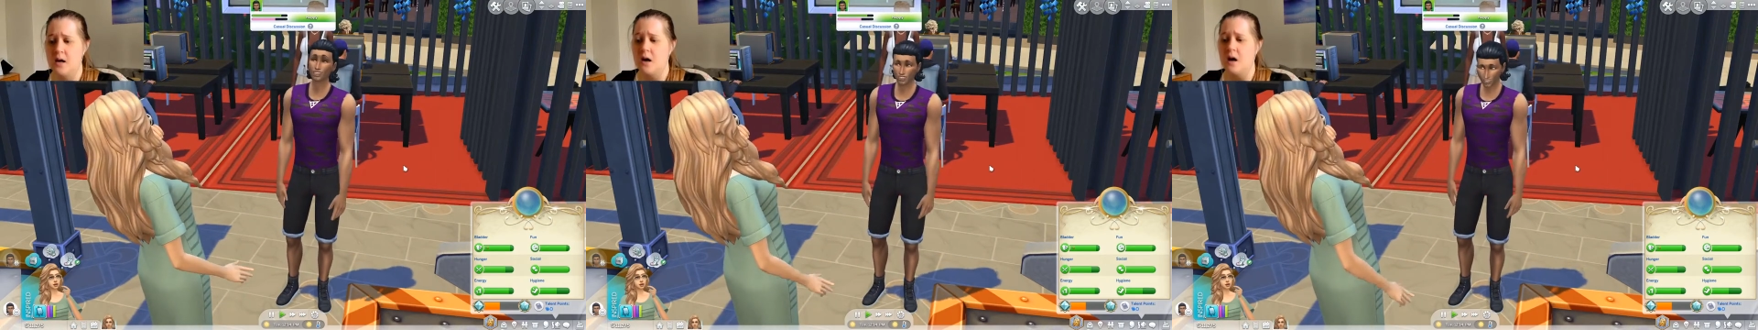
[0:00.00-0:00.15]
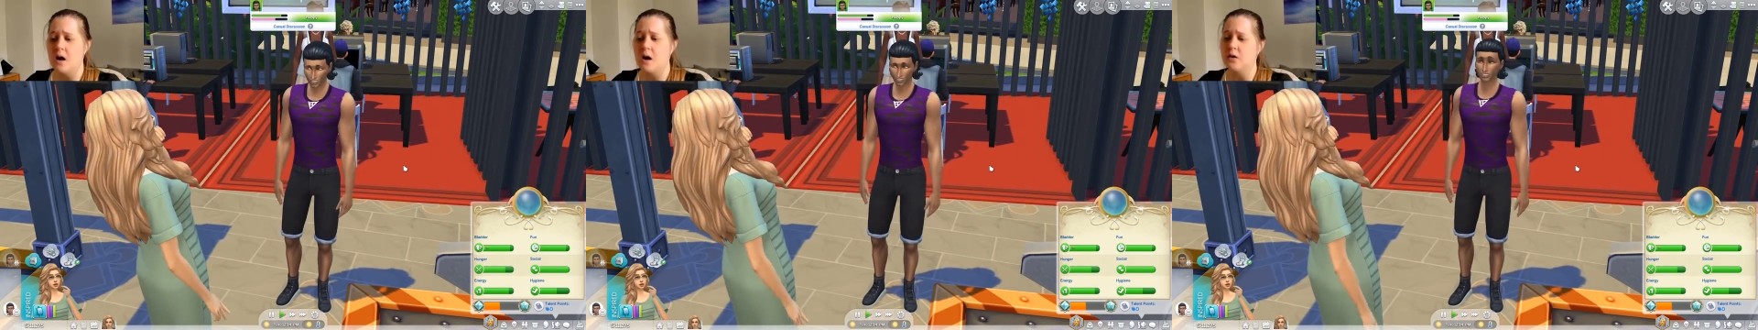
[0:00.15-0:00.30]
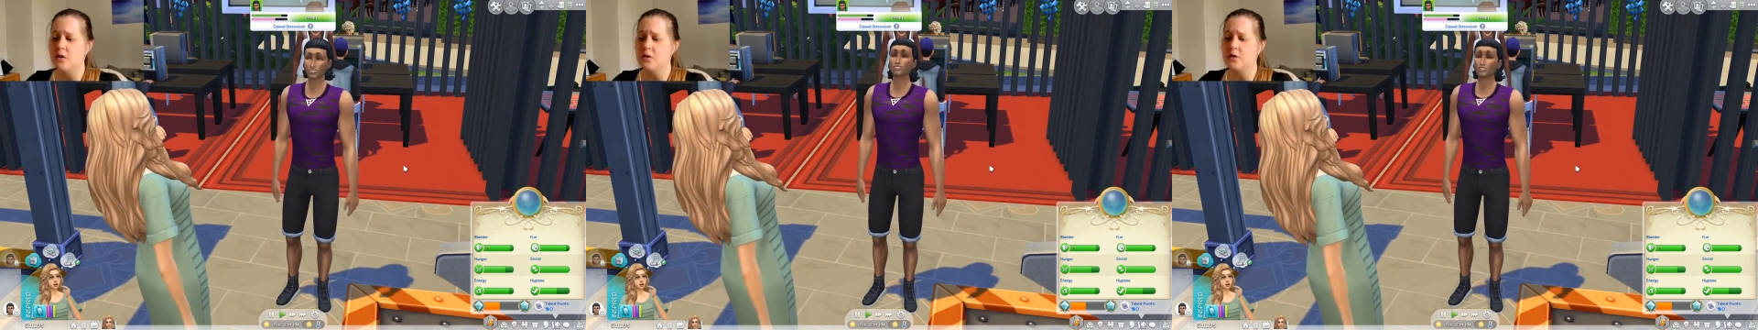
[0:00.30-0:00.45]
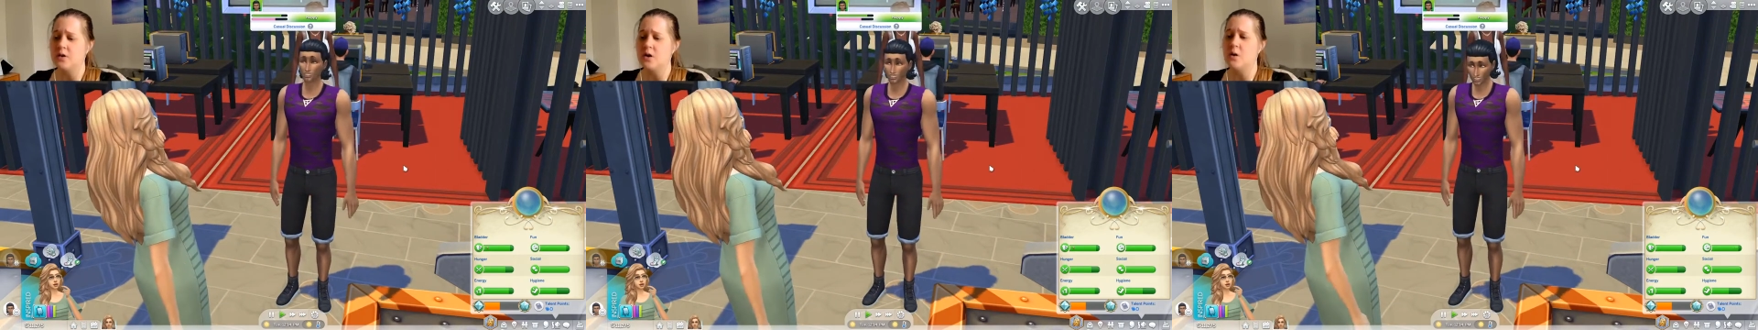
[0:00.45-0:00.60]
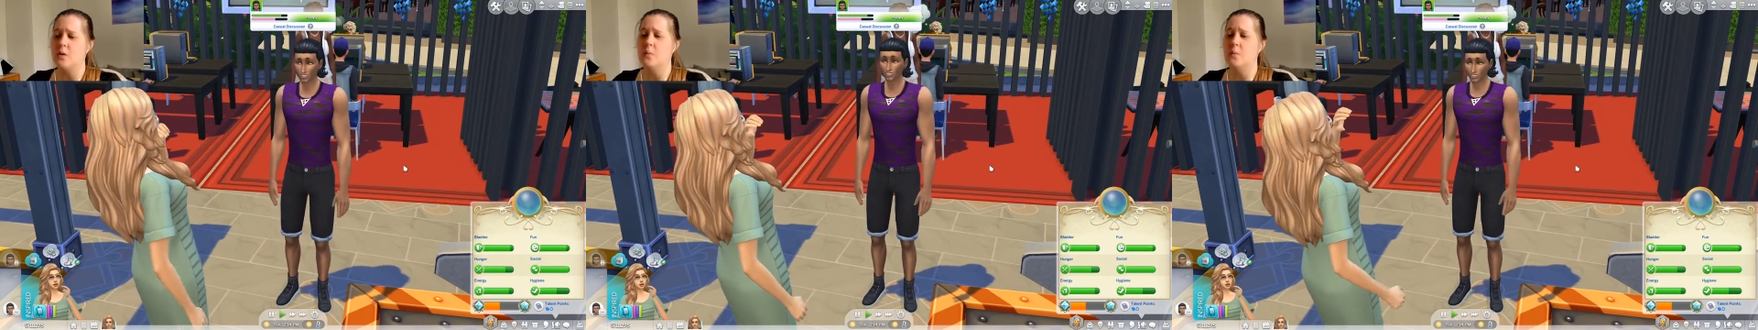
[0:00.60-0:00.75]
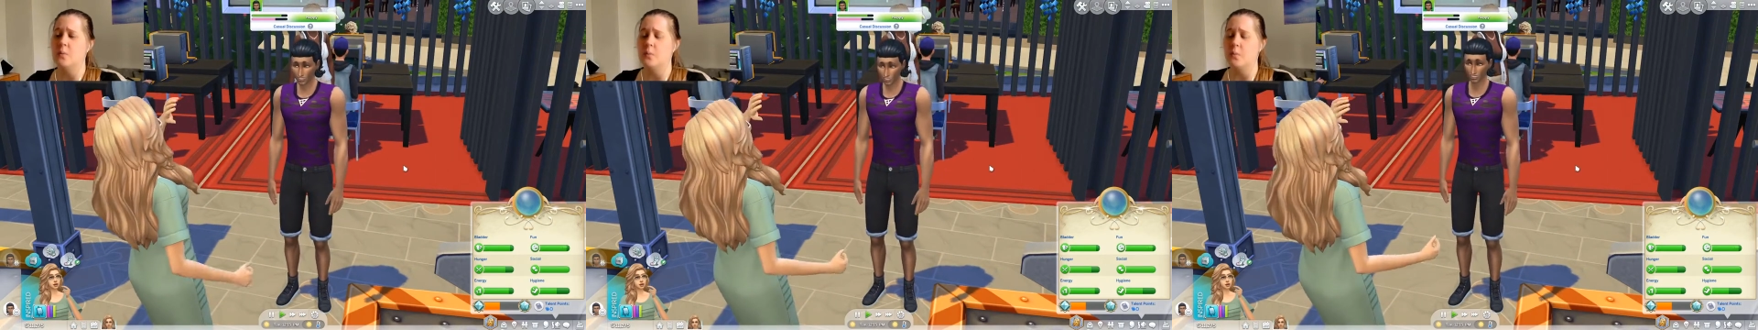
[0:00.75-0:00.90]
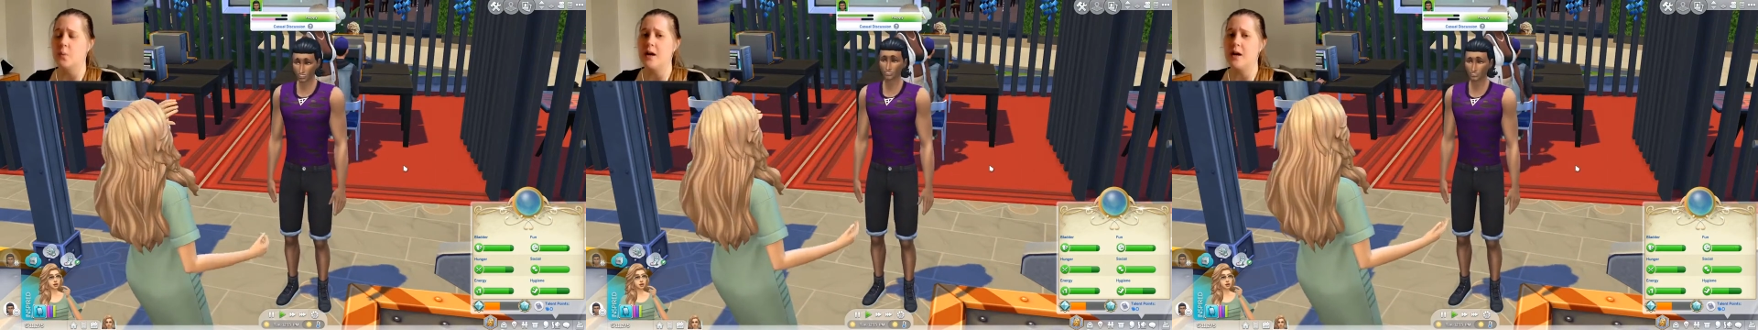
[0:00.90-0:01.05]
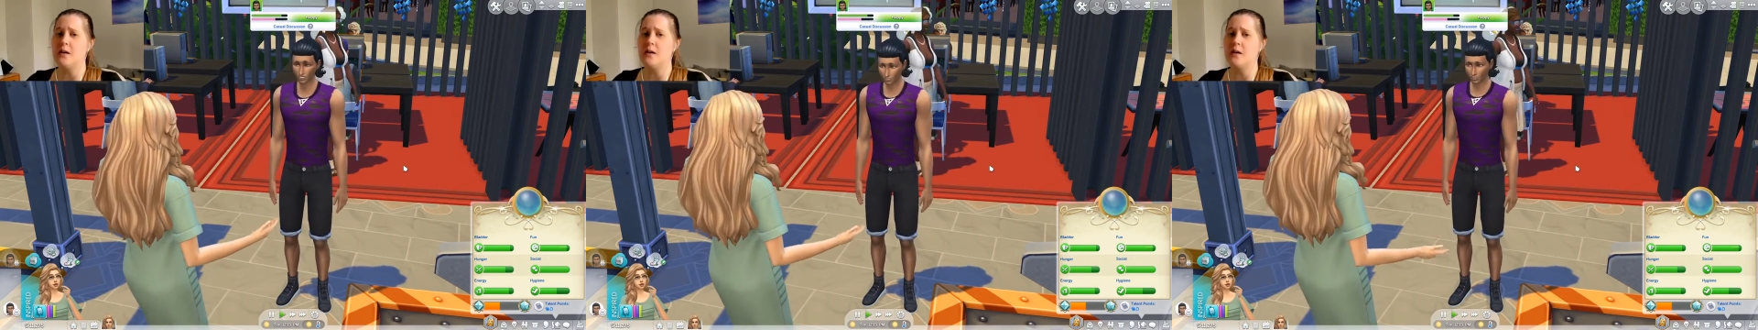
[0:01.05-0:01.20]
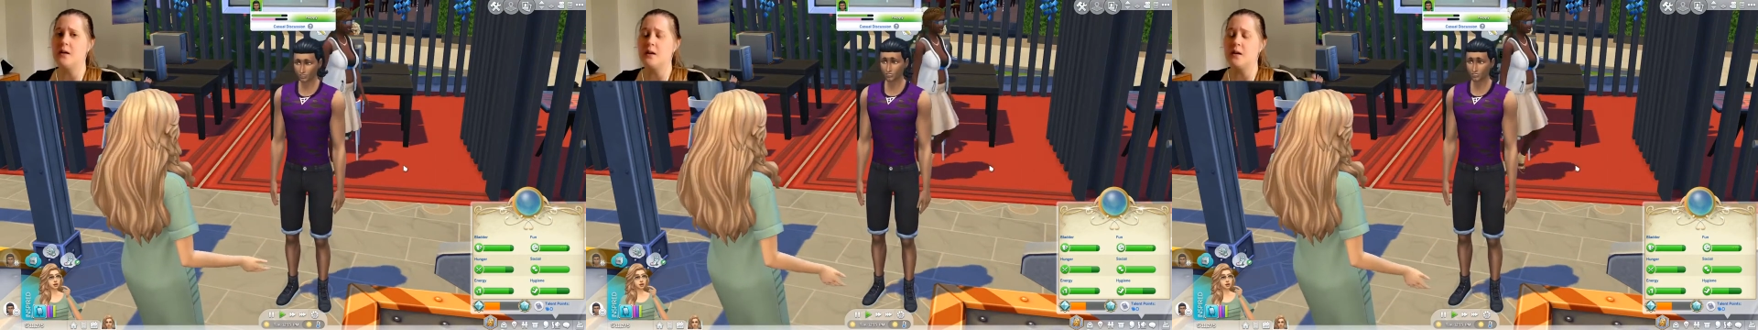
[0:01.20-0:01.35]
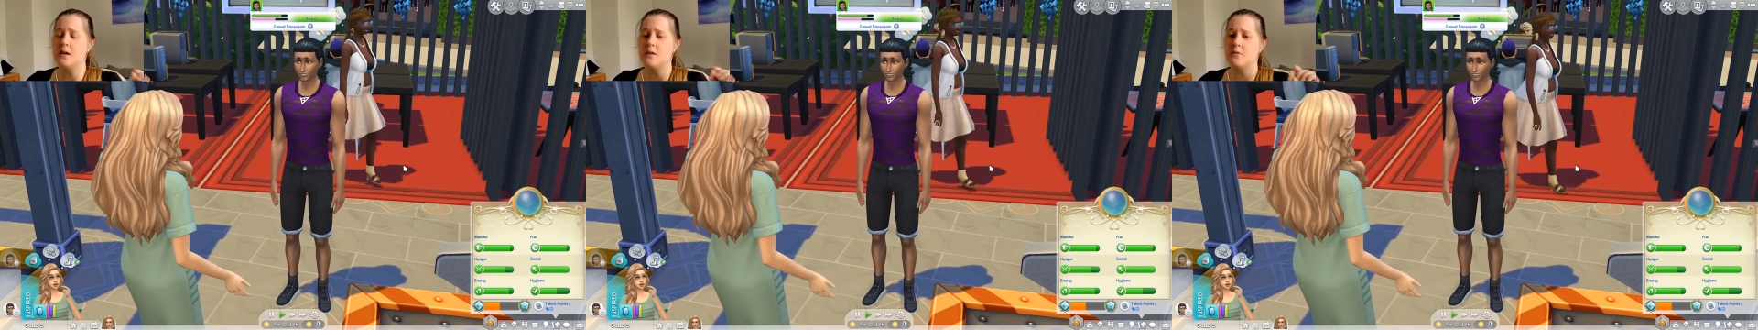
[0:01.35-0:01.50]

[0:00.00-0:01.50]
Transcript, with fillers: also, one